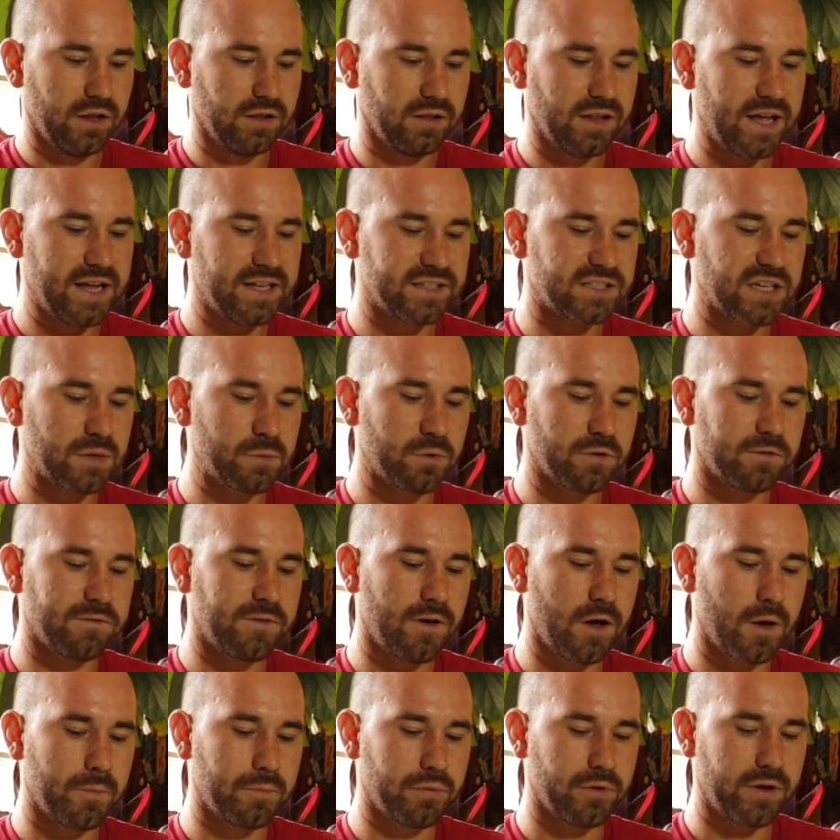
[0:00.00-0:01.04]
late summer
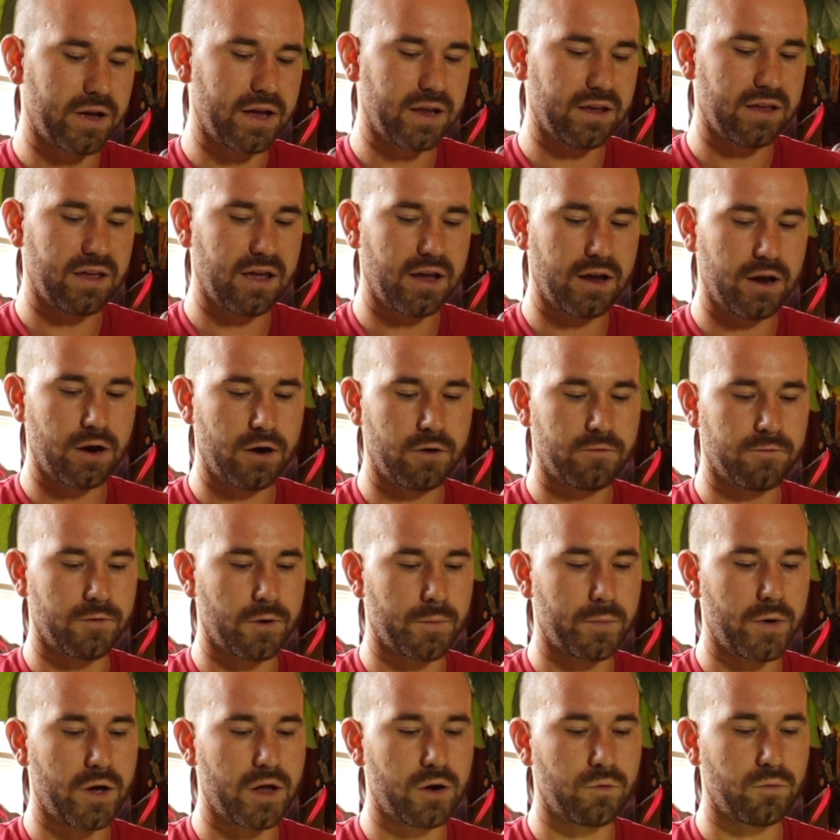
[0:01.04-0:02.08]
fall plant care for
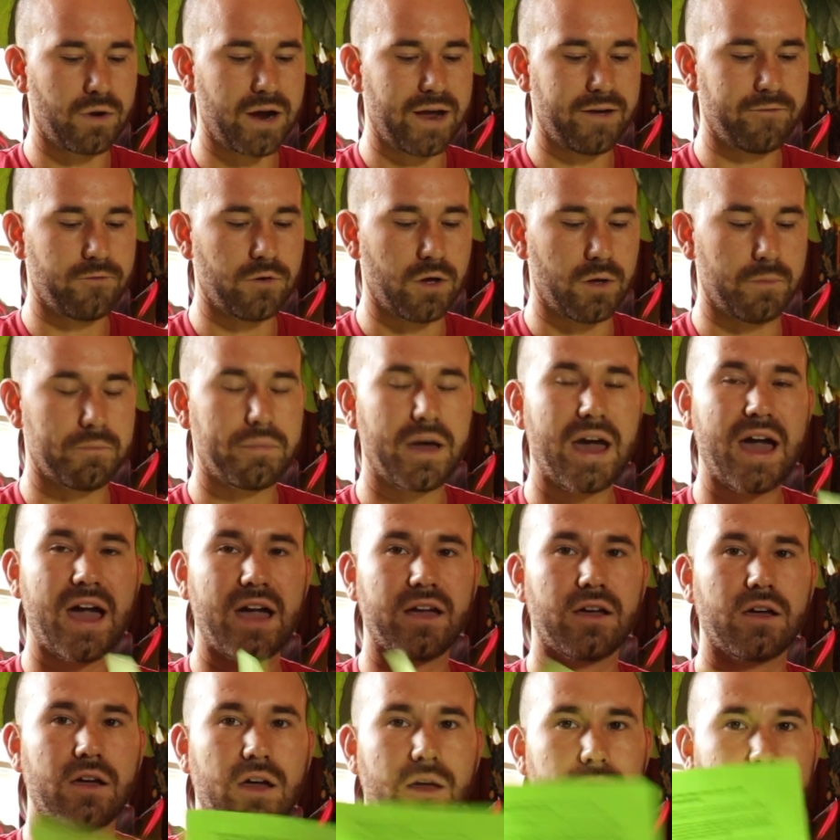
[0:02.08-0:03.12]
upon arrival,
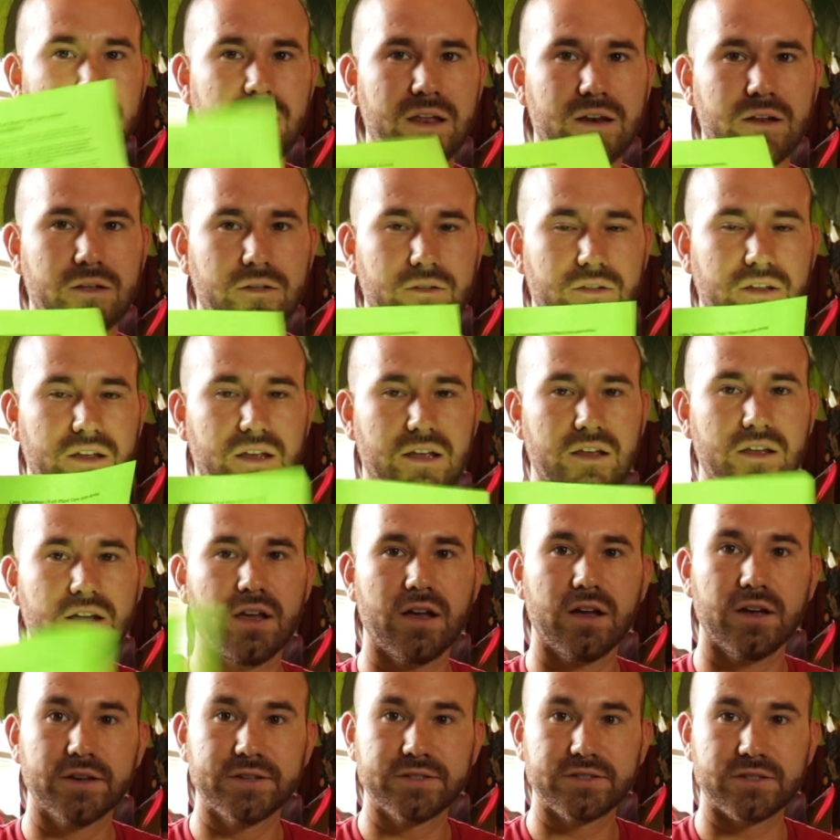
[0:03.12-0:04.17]
unpack immediately.
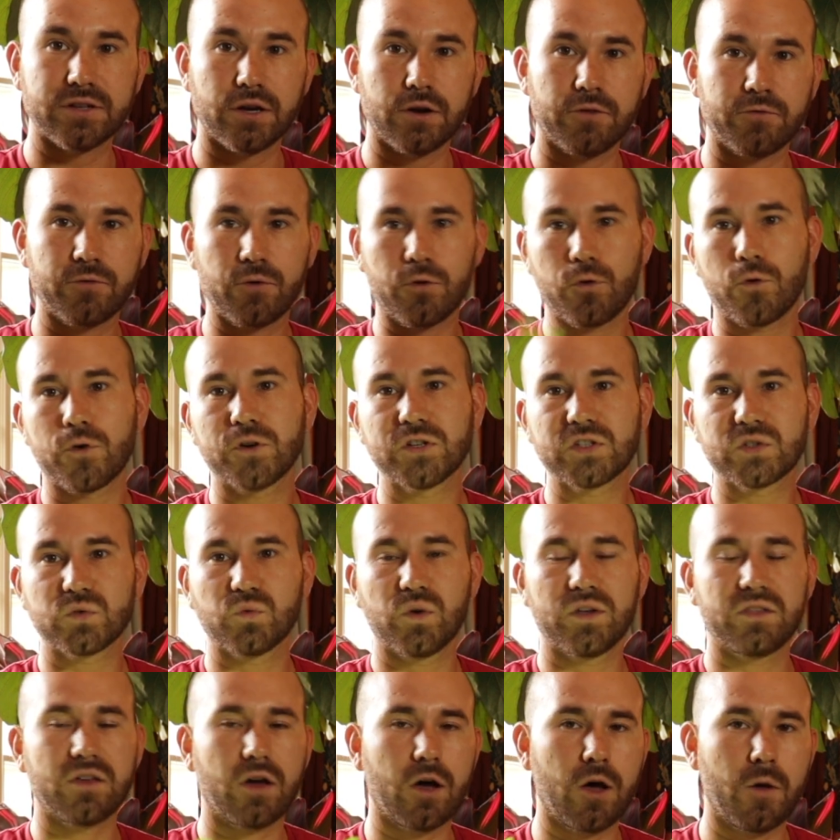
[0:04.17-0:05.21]
So of course,
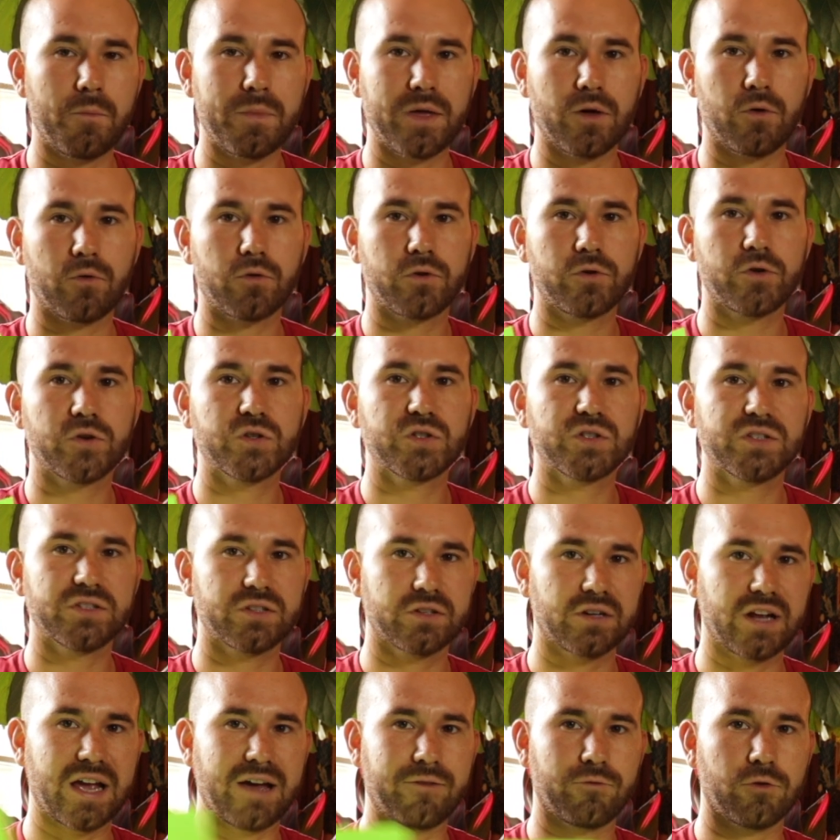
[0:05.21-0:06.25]
with all mail order nurseries, they're
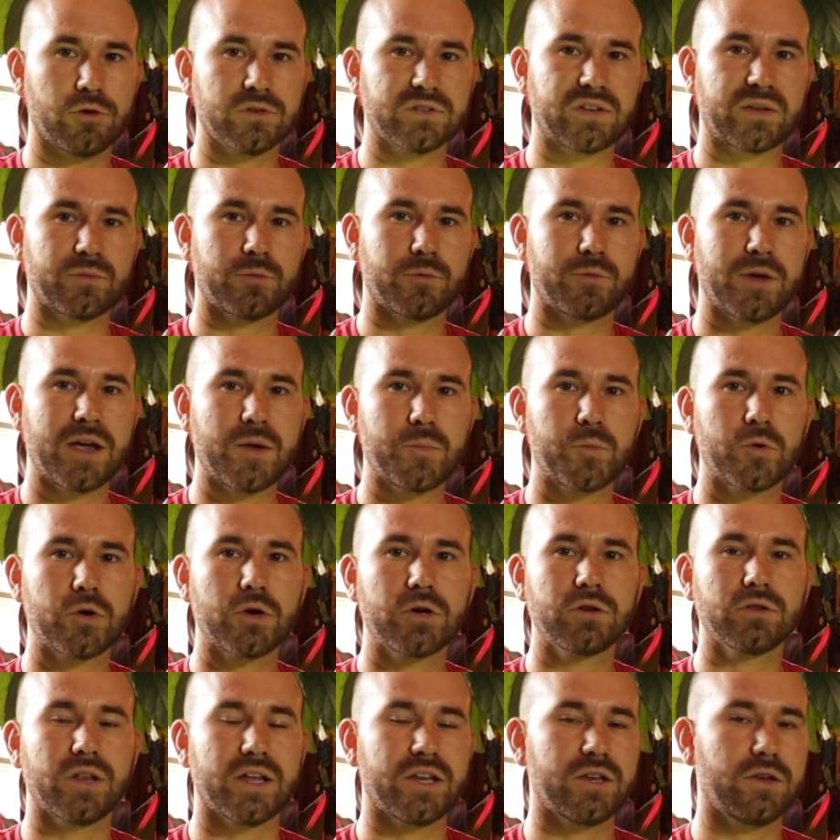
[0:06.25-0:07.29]
gonna have a little slip of
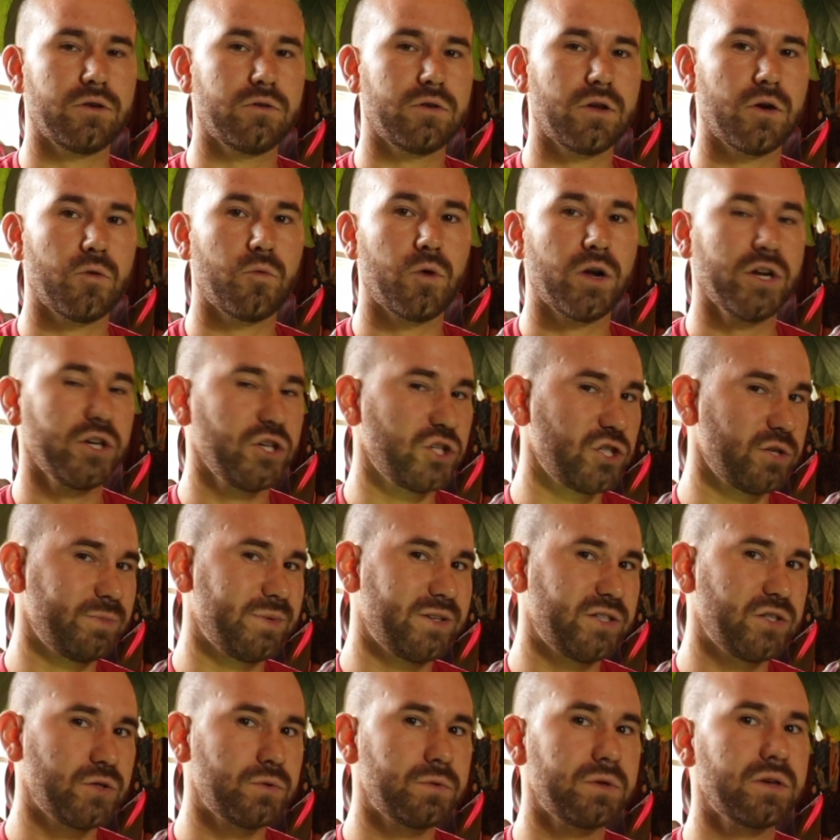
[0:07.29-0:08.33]
paper letting you know what you should be
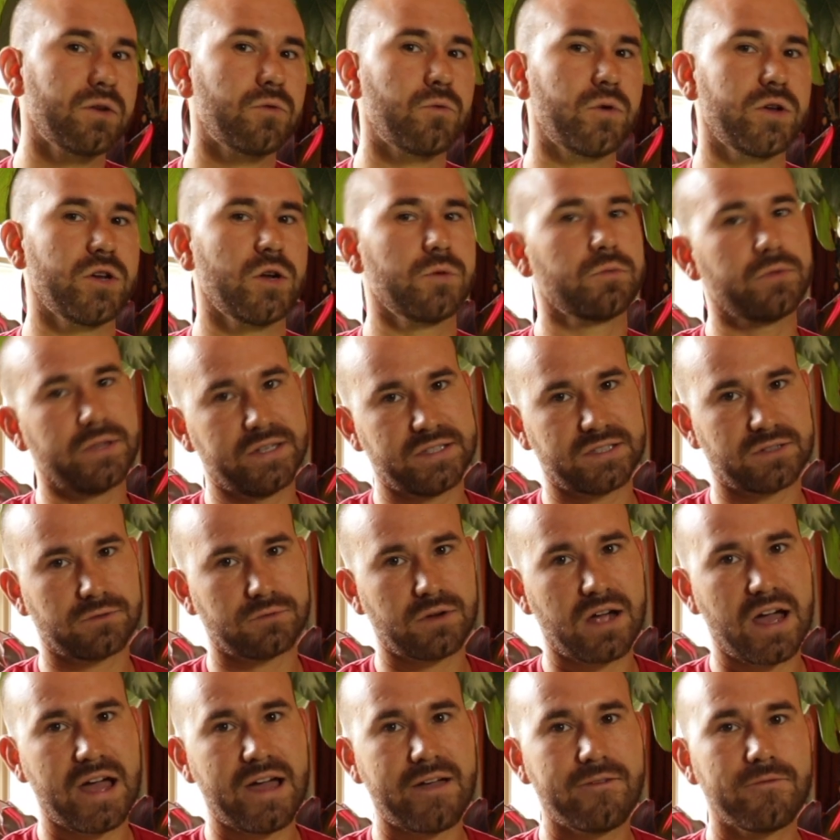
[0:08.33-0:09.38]
doing when your plants
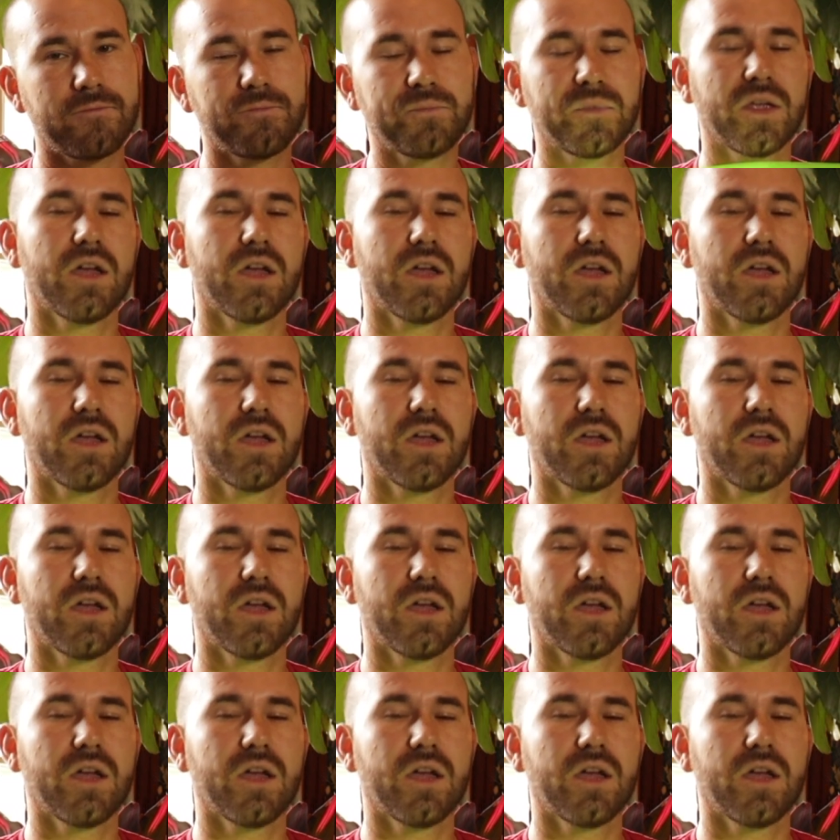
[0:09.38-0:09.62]
arrive.